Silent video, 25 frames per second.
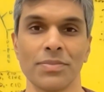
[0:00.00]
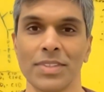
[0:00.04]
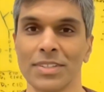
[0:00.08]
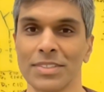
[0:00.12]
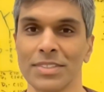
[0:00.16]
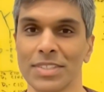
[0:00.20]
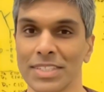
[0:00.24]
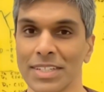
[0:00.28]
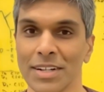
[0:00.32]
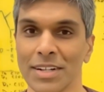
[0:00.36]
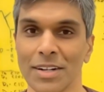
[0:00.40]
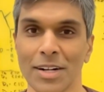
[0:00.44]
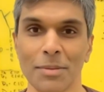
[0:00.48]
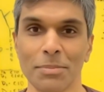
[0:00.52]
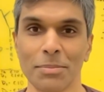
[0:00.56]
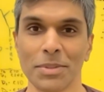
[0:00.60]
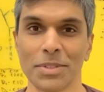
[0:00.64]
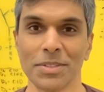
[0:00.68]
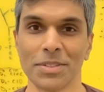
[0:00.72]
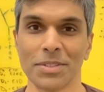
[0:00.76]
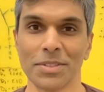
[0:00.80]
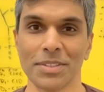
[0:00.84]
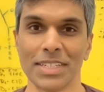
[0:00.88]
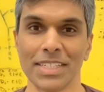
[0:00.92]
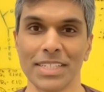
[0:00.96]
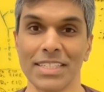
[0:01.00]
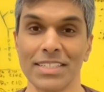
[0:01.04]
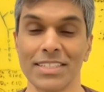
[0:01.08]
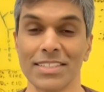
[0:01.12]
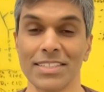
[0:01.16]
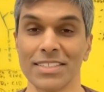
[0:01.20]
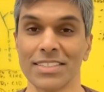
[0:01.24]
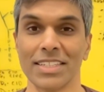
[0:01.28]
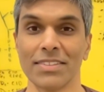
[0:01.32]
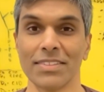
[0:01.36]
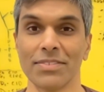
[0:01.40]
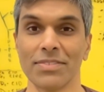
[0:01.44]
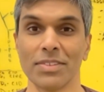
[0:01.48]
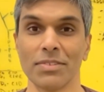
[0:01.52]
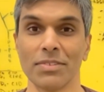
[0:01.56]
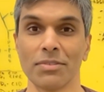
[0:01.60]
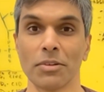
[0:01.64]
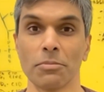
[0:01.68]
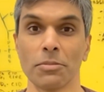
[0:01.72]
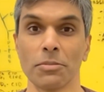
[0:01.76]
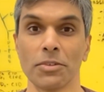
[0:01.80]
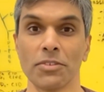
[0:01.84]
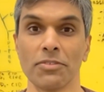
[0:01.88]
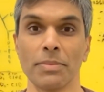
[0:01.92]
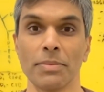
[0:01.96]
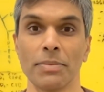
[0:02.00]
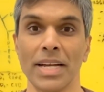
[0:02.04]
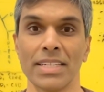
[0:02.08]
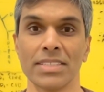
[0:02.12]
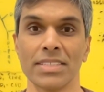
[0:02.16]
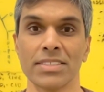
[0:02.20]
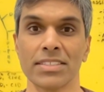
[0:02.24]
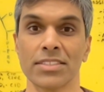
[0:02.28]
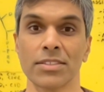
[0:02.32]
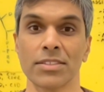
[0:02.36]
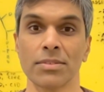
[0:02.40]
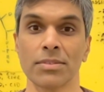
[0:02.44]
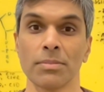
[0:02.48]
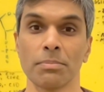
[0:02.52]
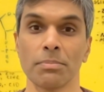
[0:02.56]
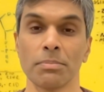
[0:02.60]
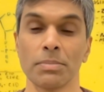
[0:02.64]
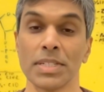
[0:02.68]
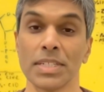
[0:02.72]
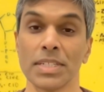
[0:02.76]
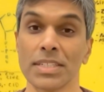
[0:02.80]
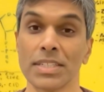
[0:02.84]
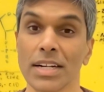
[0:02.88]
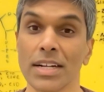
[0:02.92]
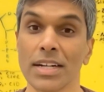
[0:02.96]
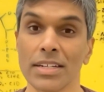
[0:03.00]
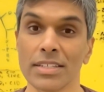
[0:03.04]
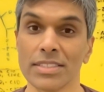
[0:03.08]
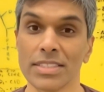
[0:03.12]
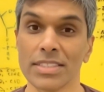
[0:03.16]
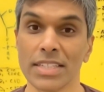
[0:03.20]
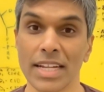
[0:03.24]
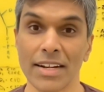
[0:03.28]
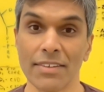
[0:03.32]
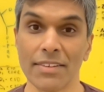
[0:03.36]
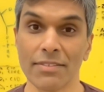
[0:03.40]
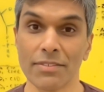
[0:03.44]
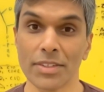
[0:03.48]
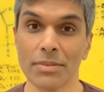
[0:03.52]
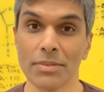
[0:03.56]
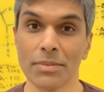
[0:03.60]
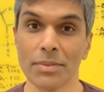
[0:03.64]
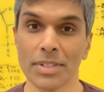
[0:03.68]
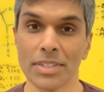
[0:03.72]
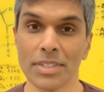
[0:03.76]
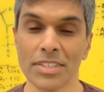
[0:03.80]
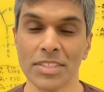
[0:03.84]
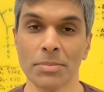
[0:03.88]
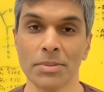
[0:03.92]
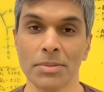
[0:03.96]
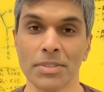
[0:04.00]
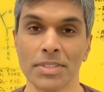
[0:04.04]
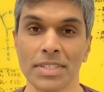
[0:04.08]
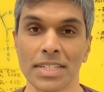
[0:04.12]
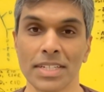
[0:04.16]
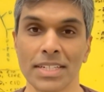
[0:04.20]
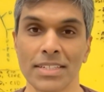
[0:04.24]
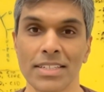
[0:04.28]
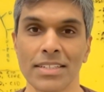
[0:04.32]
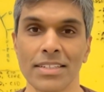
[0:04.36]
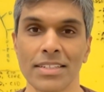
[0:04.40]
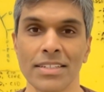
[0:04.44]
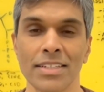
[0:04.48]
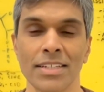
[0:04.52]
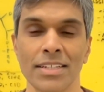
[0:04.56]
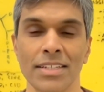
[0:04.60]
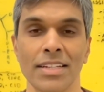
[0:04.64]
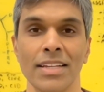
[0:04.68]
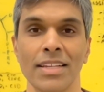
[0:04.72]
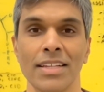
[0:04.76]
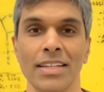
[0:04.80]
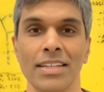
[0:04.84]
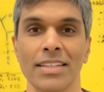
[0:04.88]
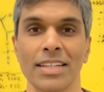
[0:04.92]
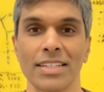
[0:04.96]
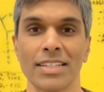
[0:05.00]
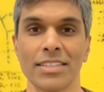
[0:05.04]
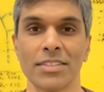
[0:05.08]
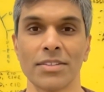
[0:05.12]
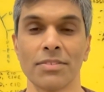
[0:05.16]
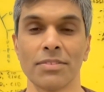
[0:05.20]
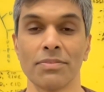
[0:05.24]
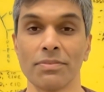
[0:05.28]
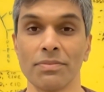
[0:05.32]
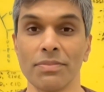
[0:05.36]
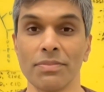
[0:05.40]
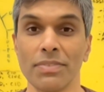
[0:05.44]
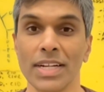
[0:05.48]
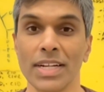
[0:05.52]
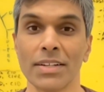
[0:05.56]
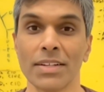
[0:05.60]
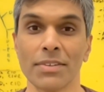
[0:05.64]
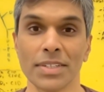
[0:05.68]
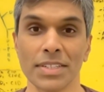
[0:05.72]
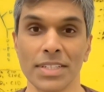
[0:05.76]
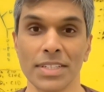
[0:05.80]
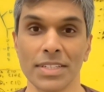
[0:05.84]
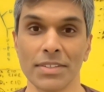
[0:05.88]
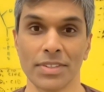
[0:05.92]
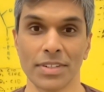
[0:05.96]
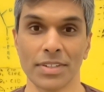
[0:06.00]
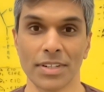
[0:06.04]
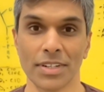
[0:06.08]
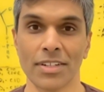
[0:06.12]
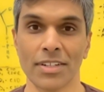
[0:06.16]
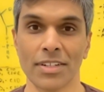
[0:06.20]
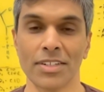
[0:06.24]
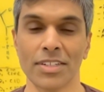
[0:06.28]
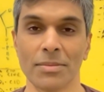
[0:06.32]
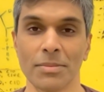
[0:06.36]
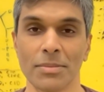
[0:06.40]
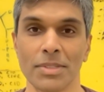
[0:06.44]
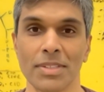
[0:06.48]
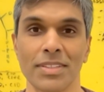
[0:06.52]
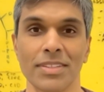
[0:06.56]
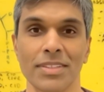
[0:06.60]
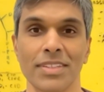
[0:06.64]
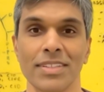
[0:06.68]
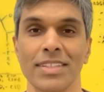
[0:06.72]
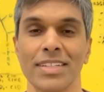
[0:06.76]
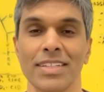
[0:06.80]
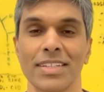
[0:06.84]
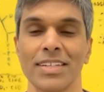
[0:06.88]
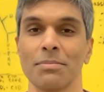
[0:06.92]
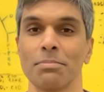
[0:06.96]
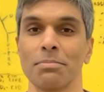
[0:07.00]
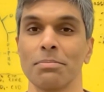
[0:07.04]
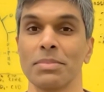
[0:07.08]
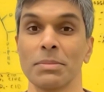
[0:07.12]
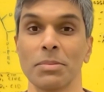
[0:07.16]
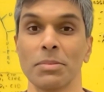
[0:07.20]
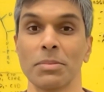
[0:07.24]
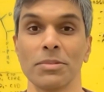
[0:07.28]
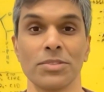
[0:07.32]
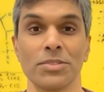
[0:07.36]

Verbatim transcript: there's an opportunity to safely remove masks because everyone is protected, that's a very different argument than people